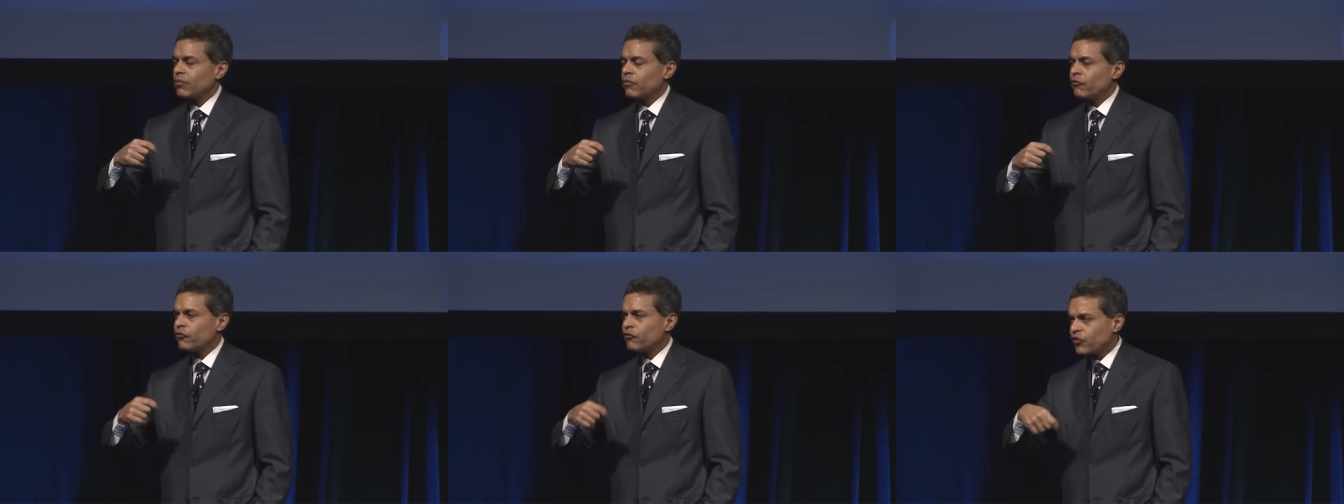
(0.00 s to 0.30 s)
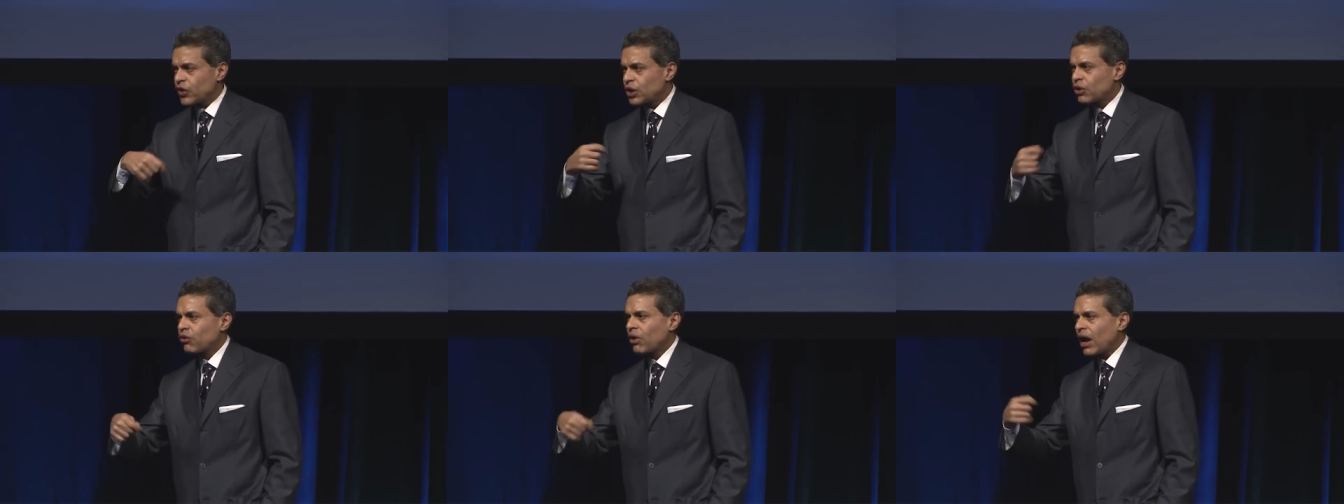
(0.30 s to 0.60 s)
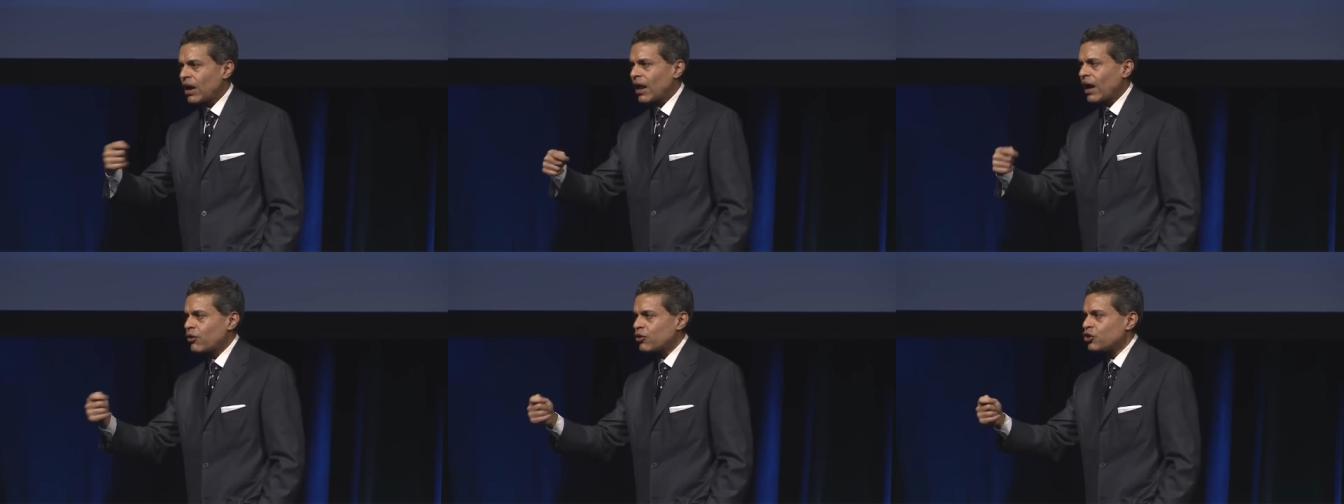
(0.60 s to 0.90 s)
figure
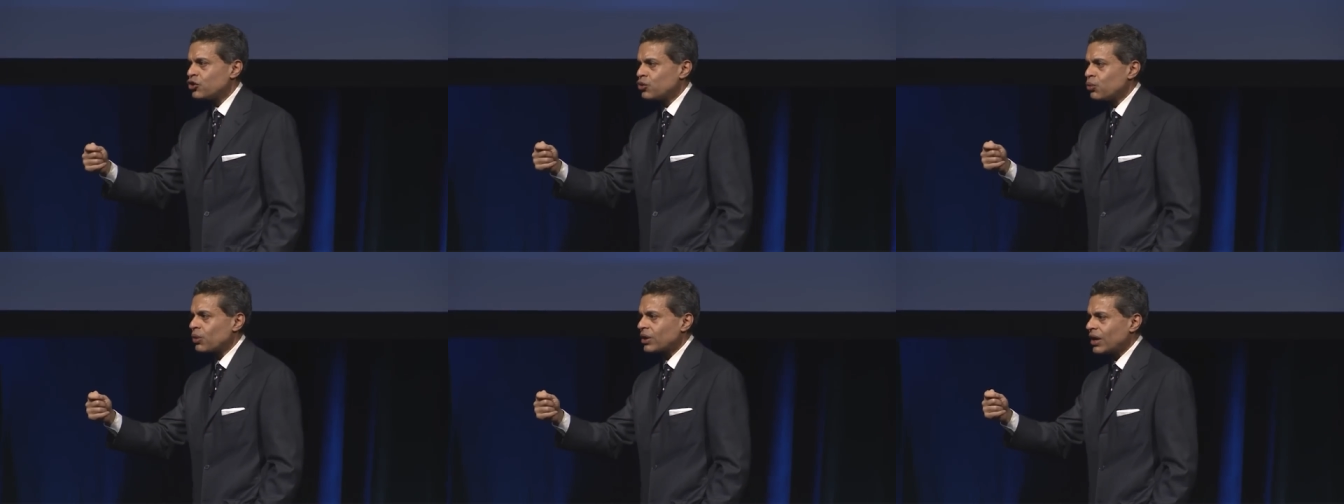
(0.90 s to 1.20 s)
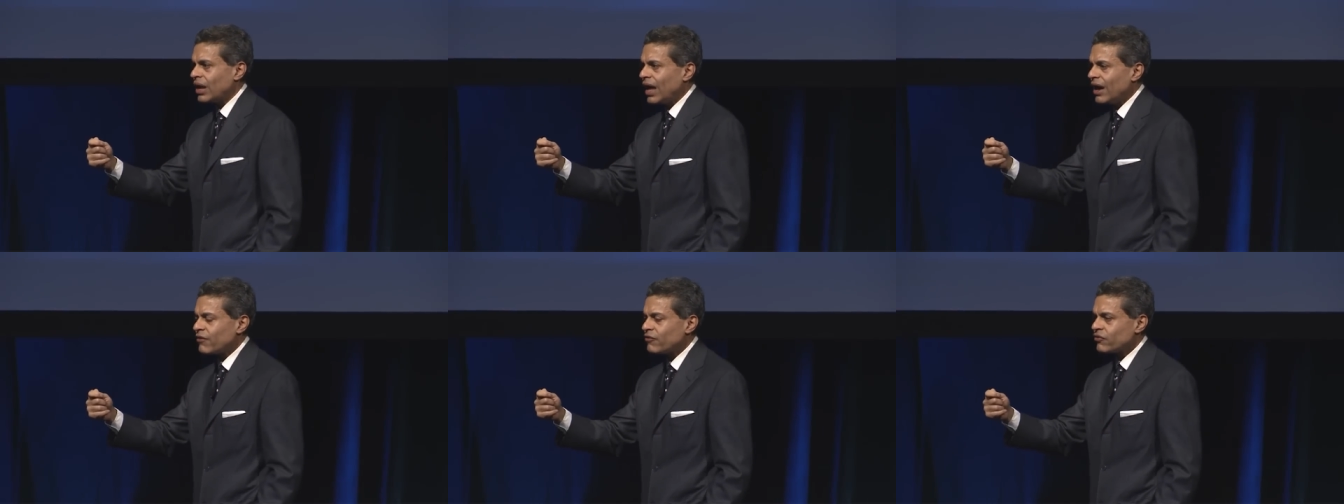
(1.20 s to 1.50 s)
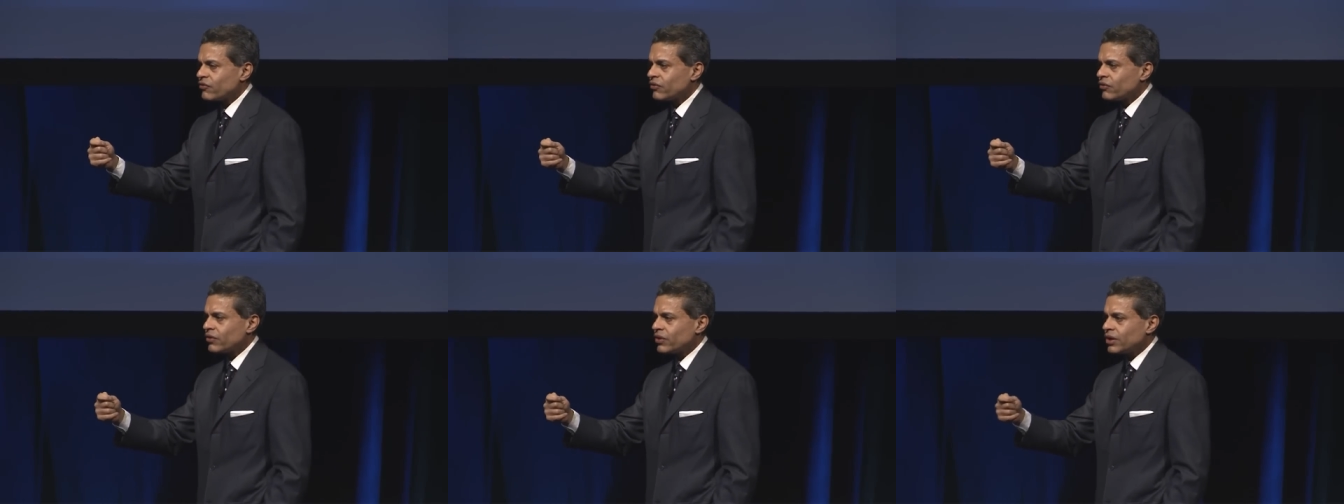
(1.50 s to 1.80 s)
out how to do in
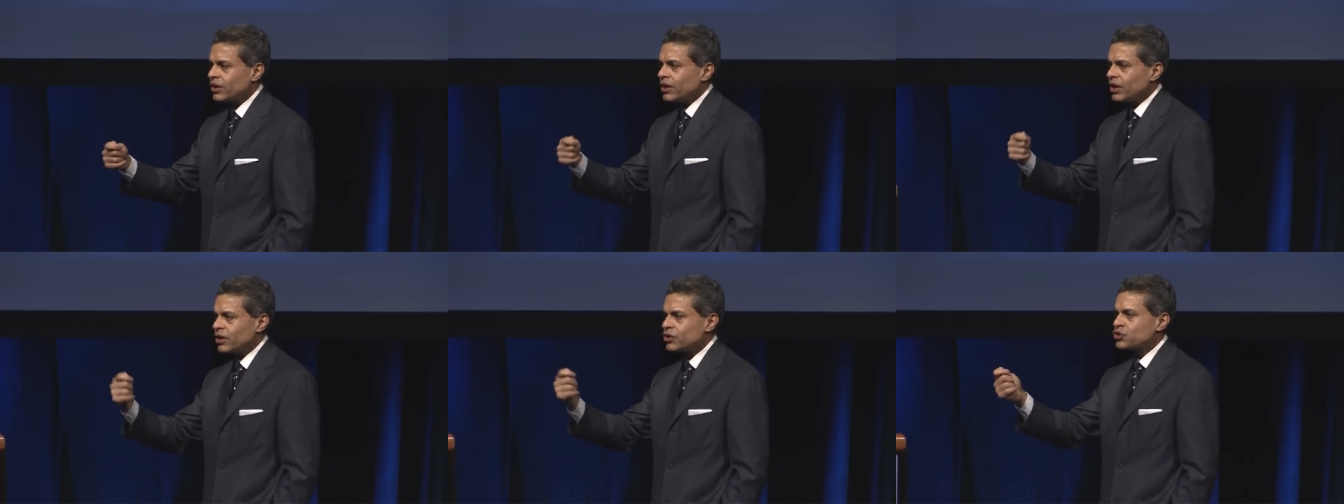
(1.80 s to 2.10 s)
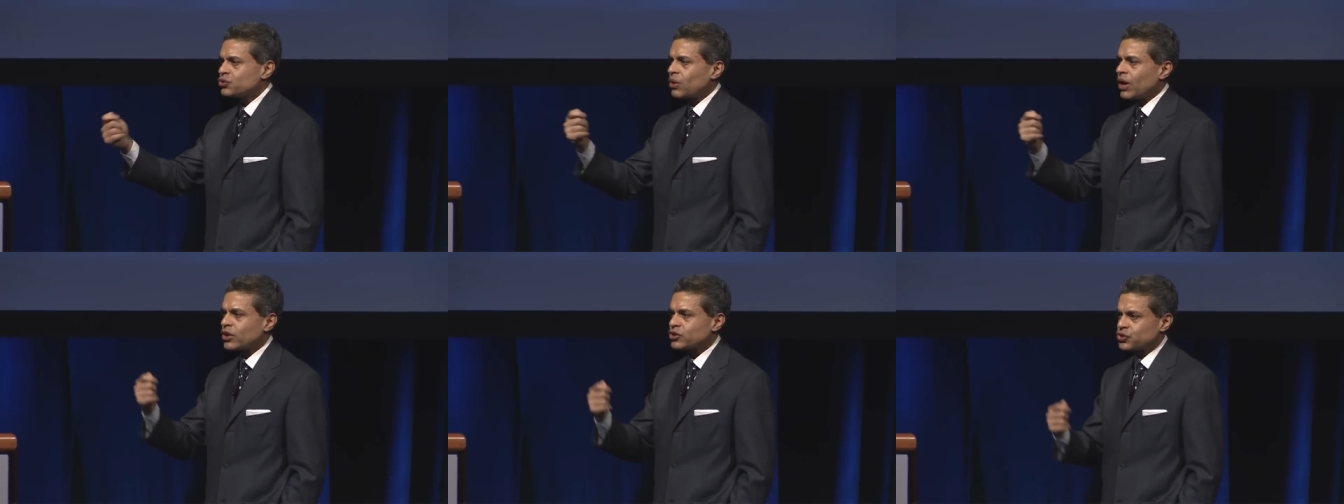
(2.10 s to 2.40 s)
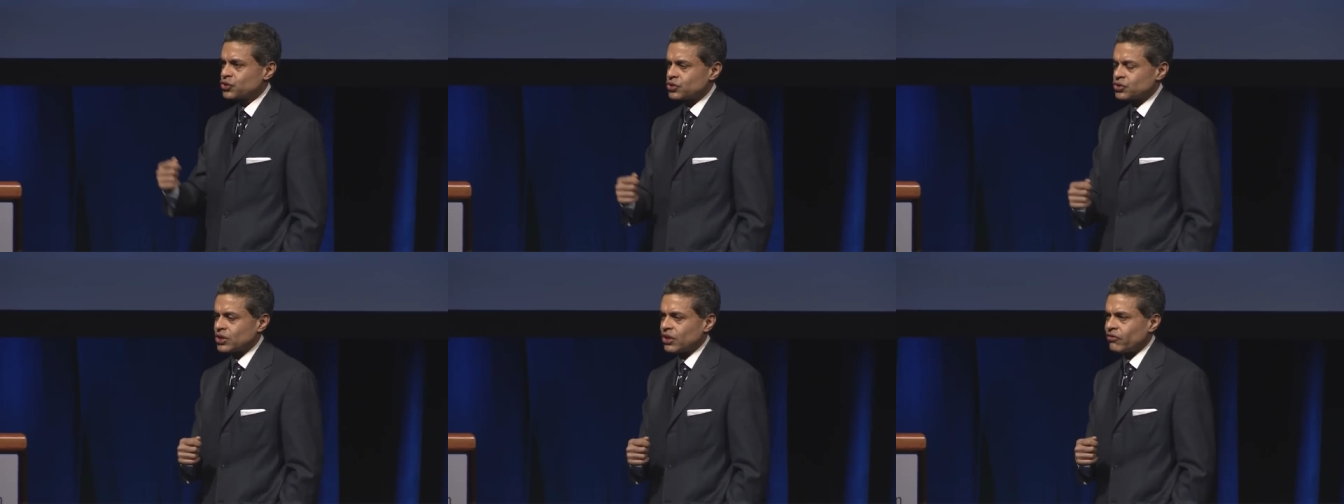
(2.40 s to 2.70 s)
life is to ask
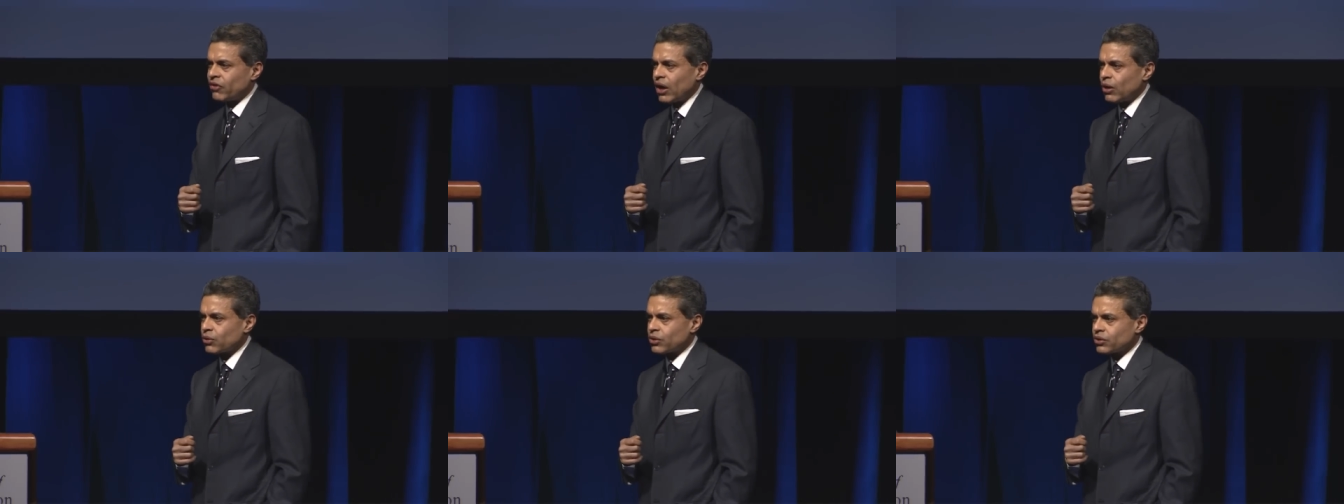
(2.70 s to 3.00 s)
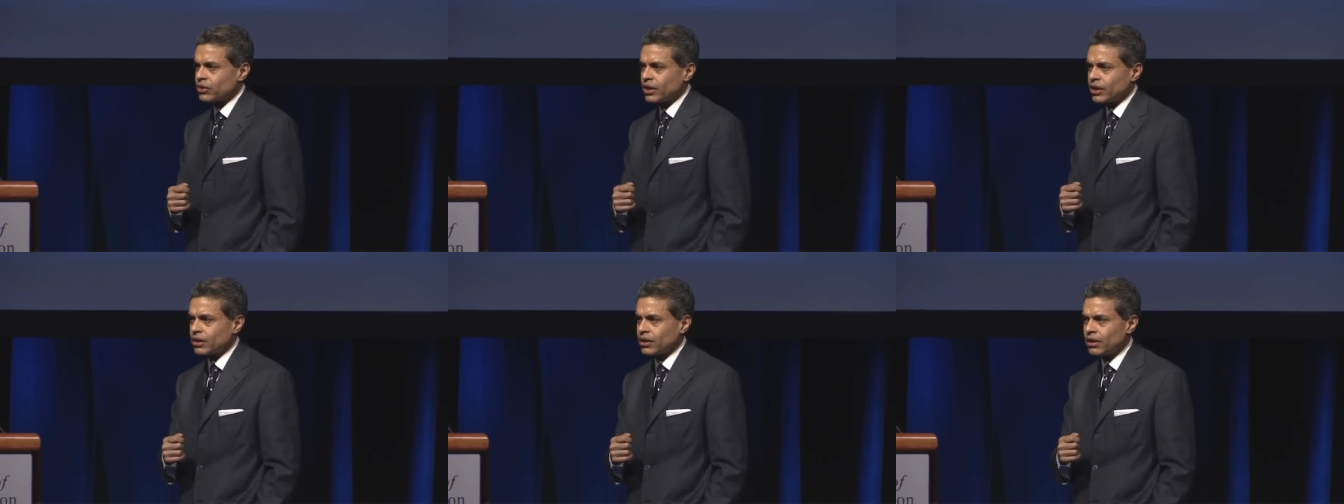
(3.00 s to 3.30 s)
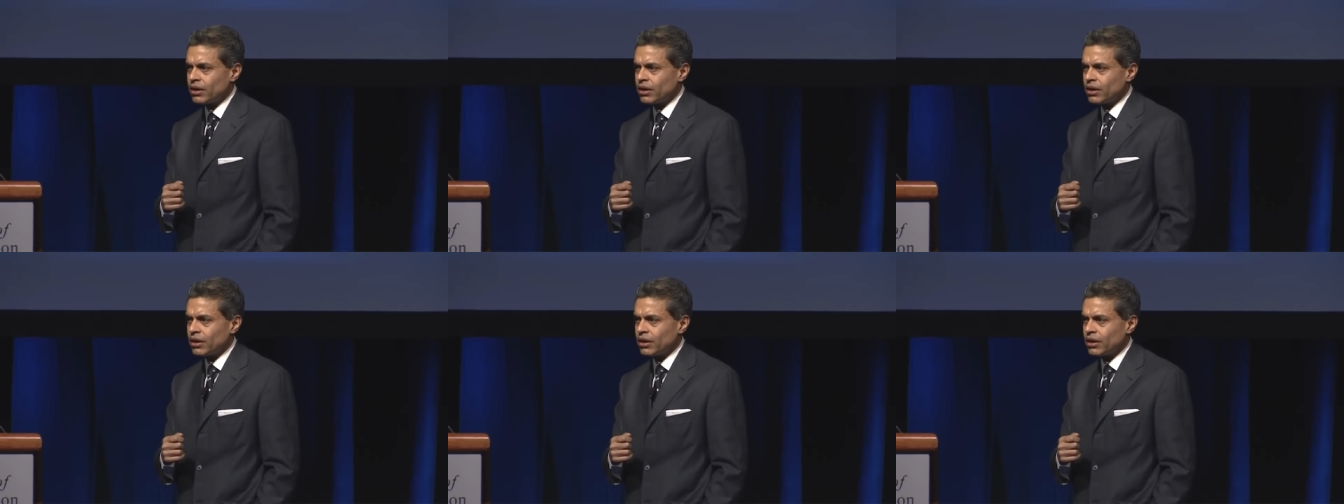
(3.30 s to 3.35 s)
yourself how to think.